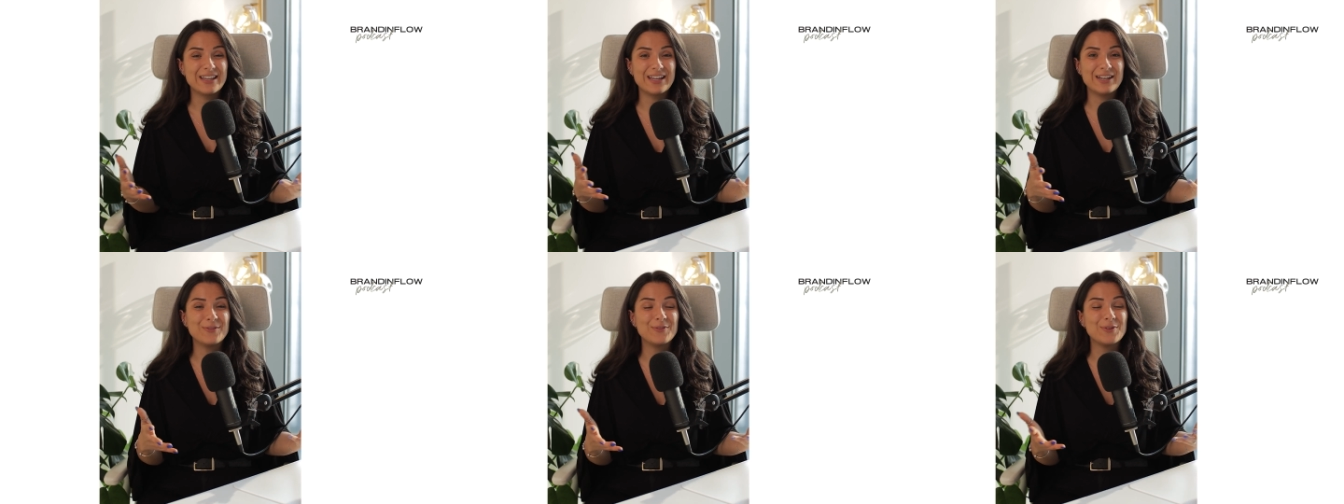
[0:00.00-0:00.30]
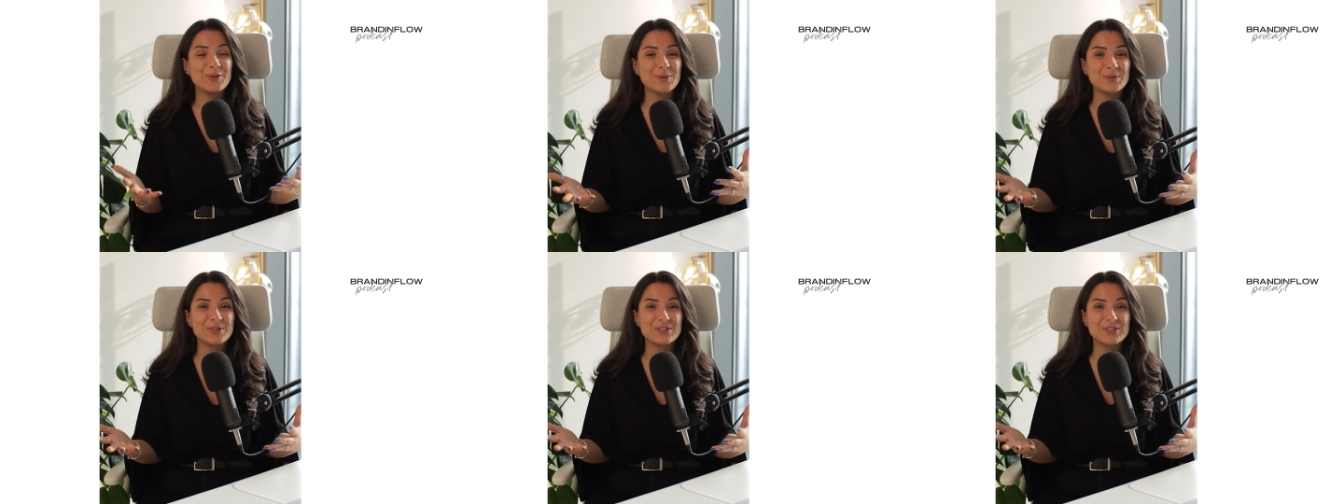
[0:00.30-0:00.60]
than
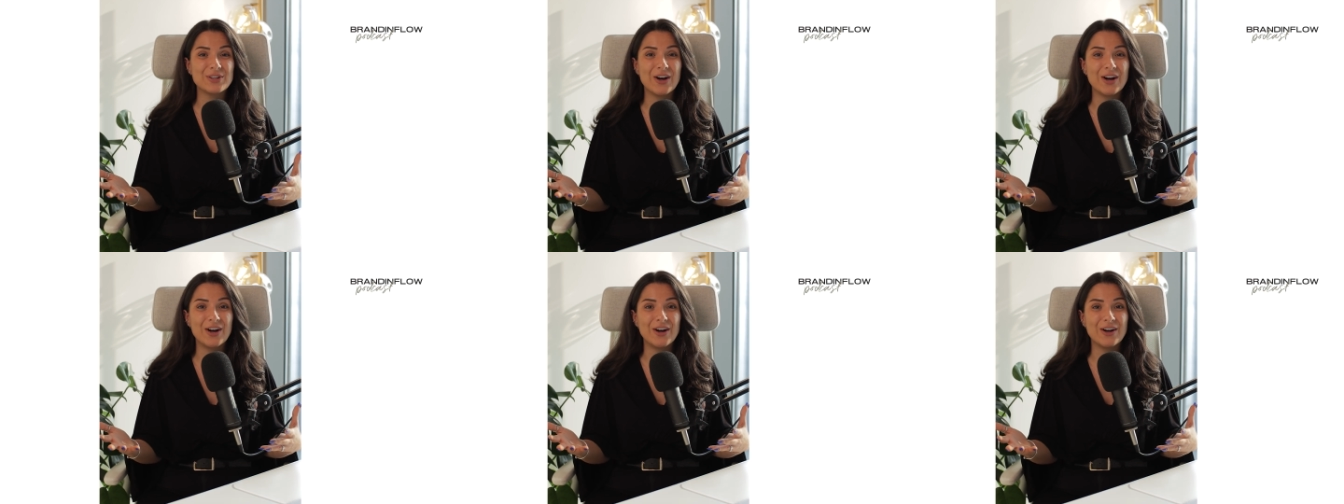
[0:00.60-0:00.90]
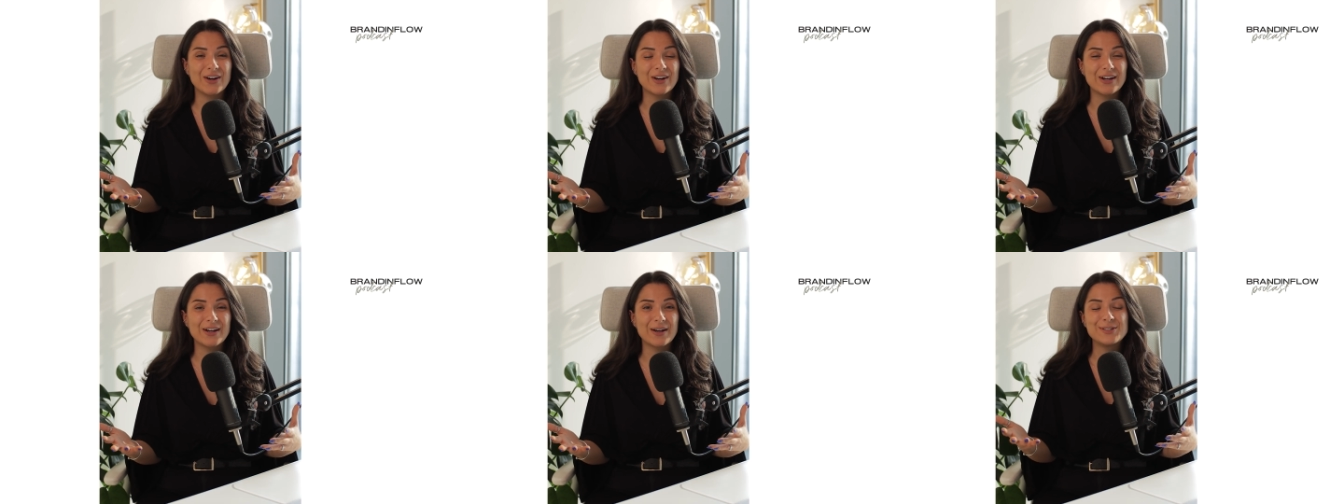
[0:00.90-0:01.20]
if you would
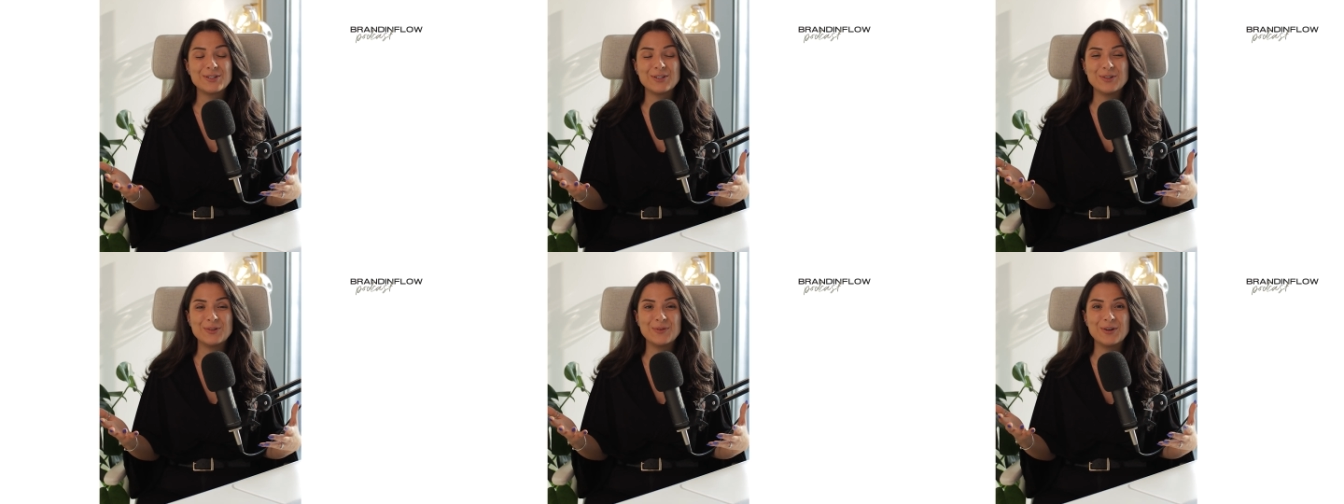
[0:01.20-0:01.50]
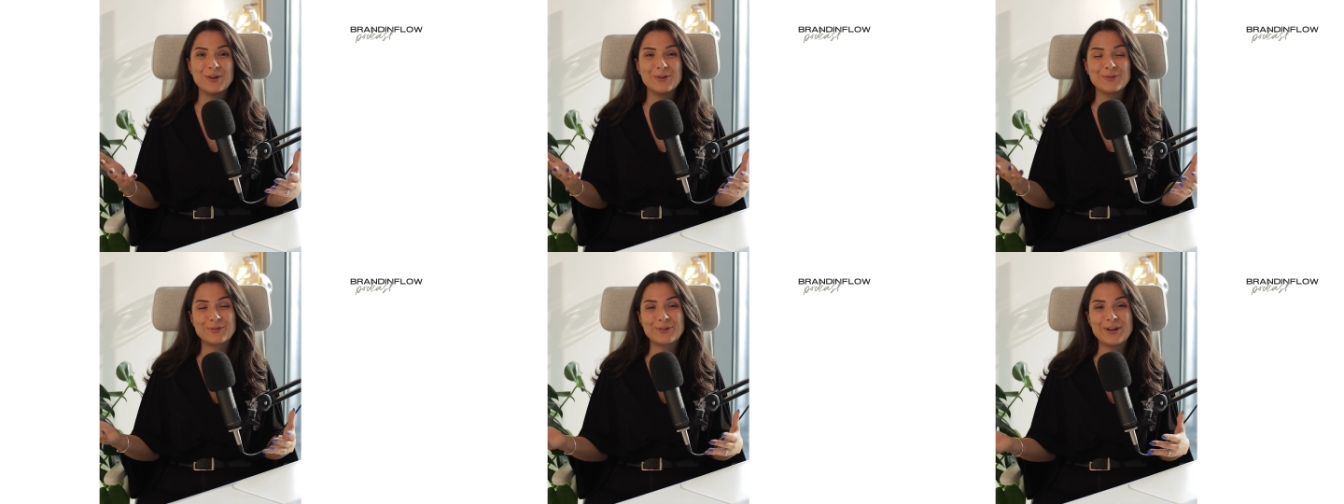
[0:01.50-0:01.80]
talk to
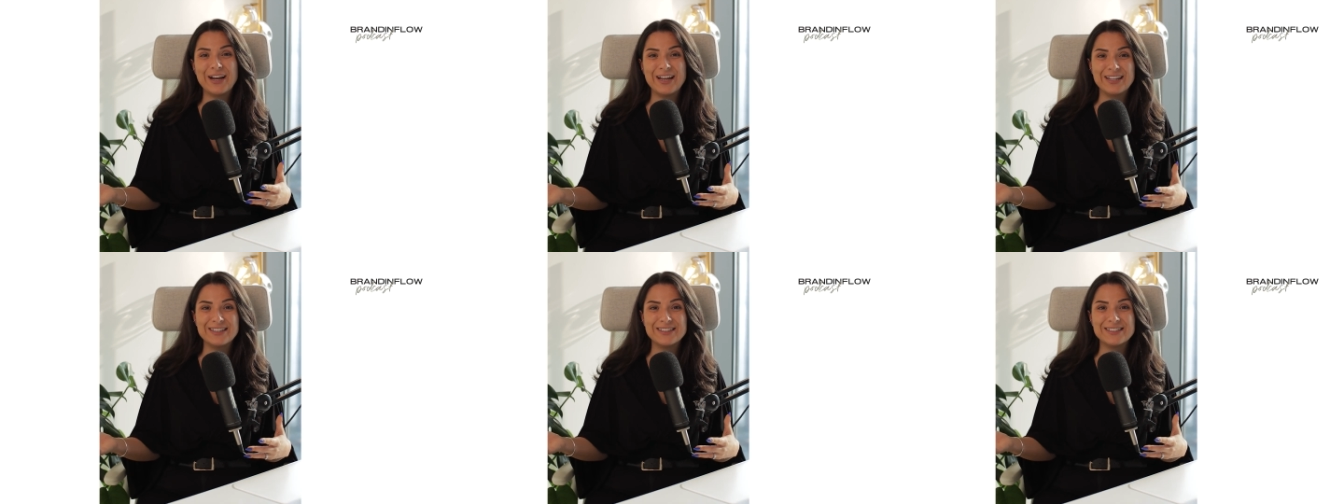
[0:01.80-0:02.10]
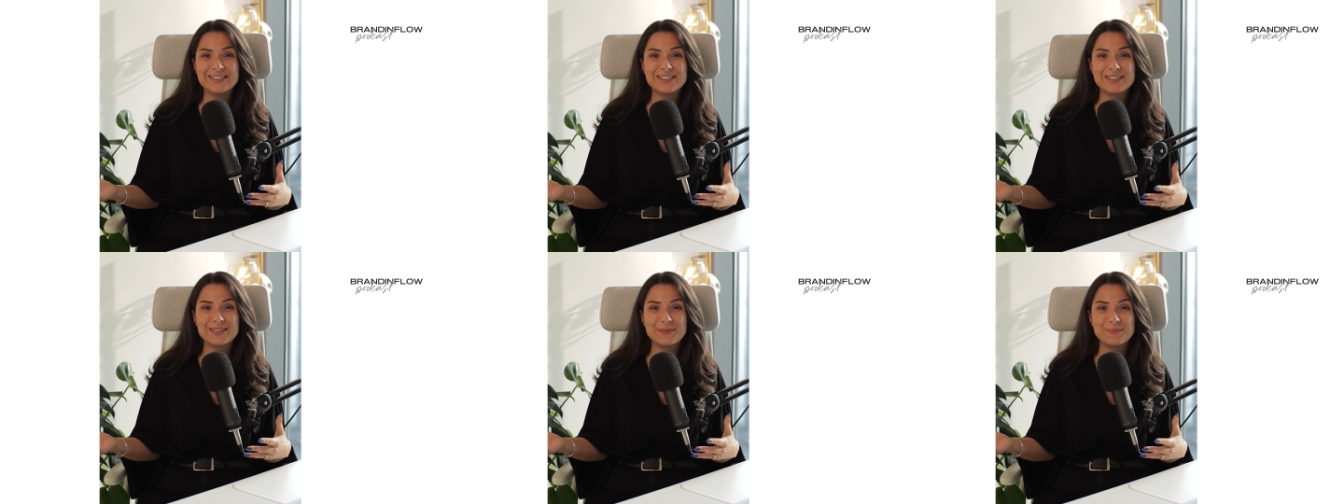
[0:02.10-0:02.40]
a
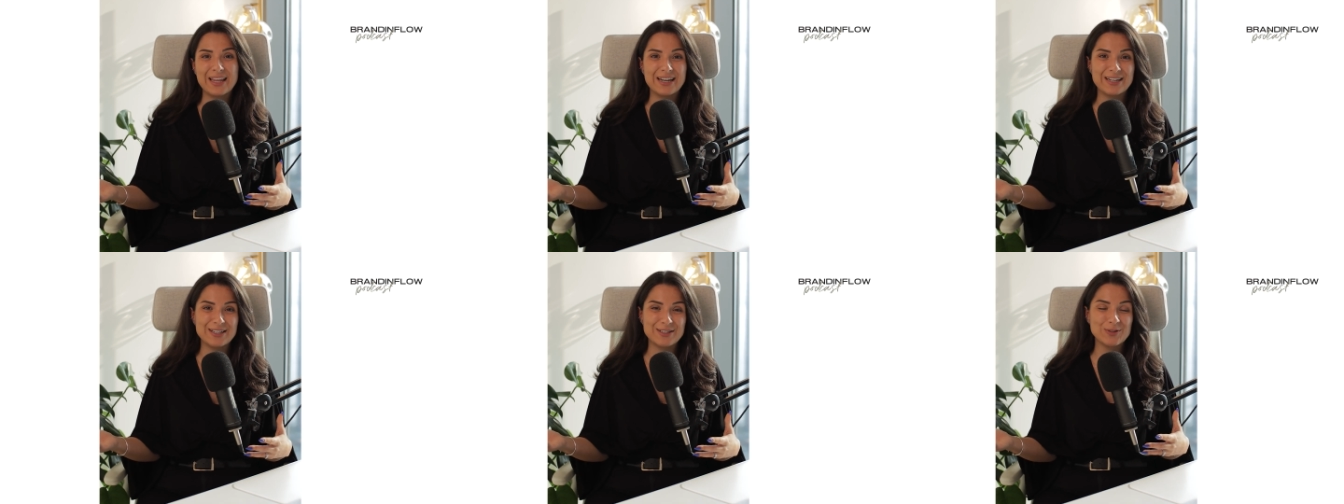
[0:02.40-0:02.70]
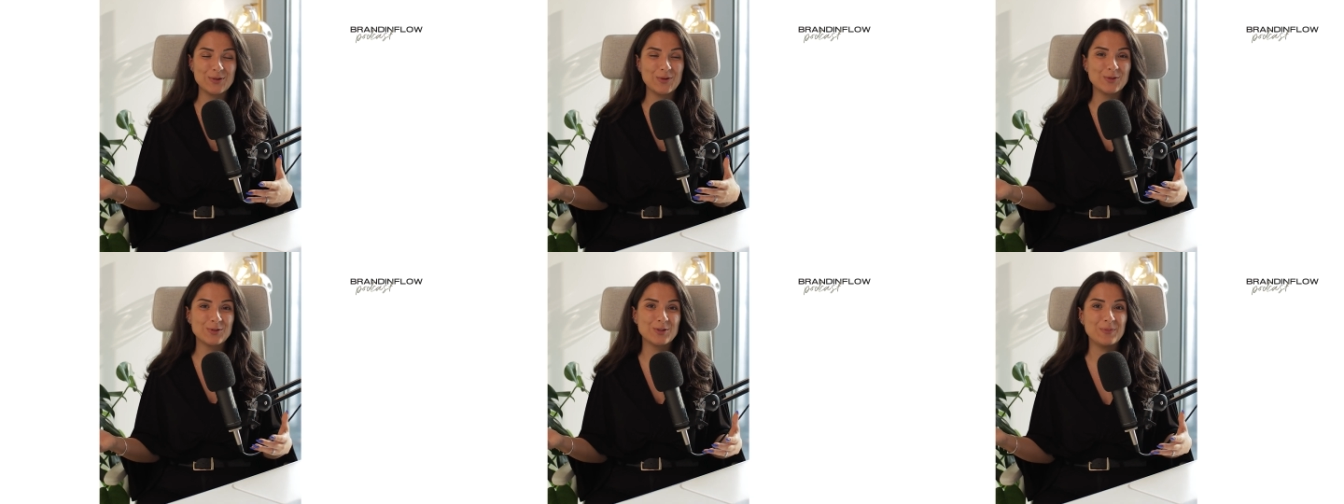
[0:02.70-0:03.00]
friend that
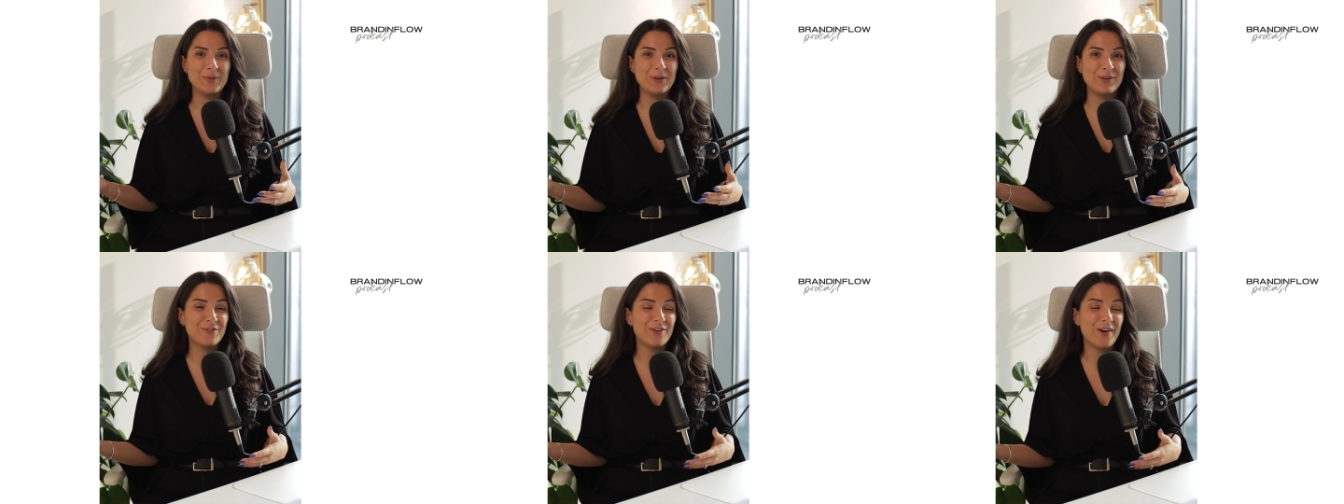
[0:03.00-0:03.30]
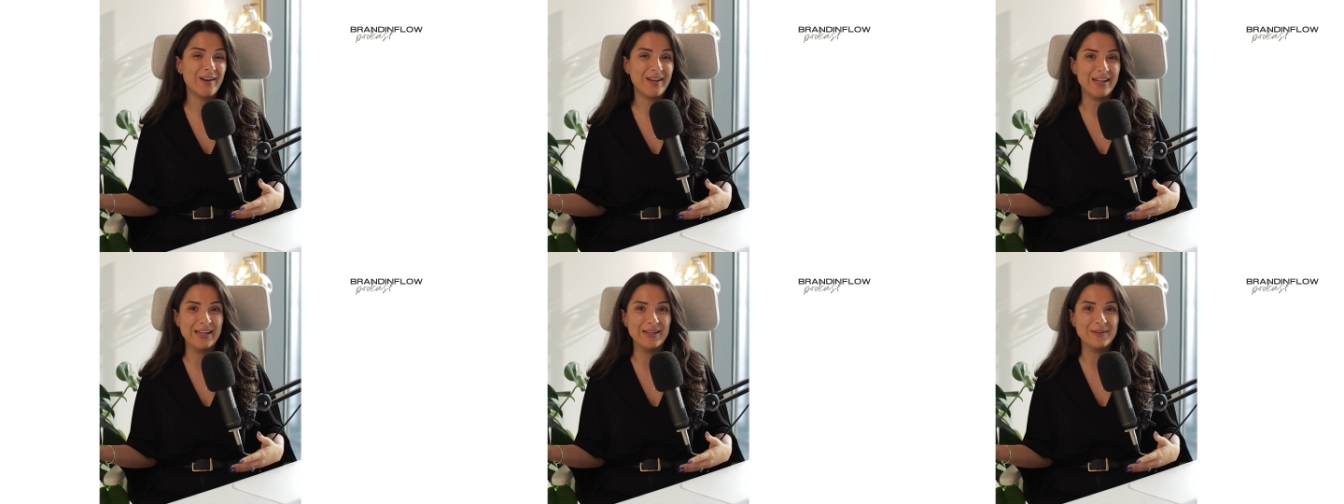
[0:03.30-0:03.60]
is known to be
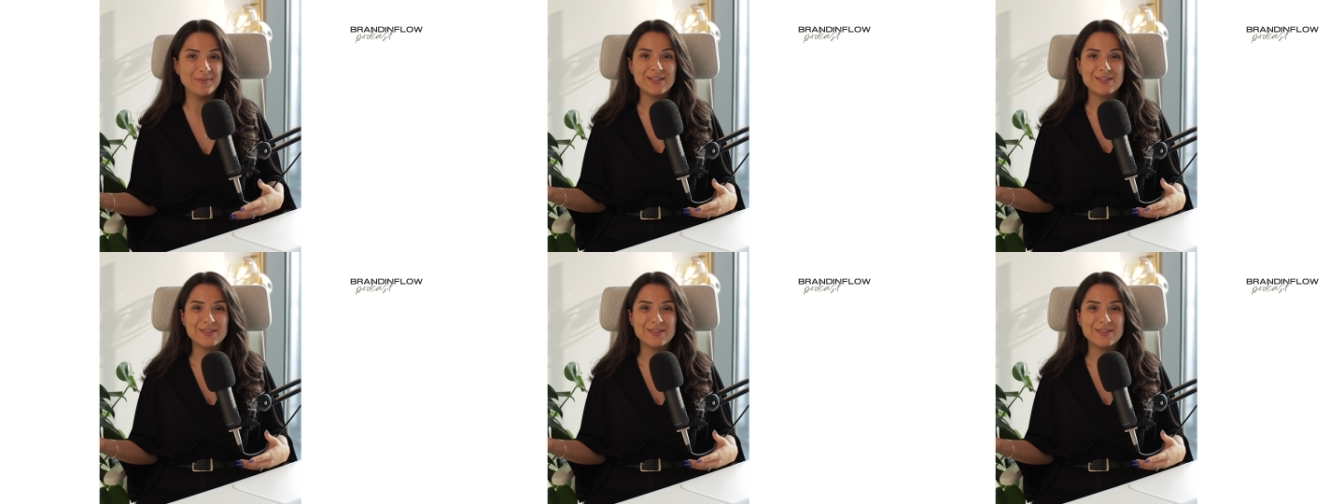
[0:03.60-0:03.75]
funny.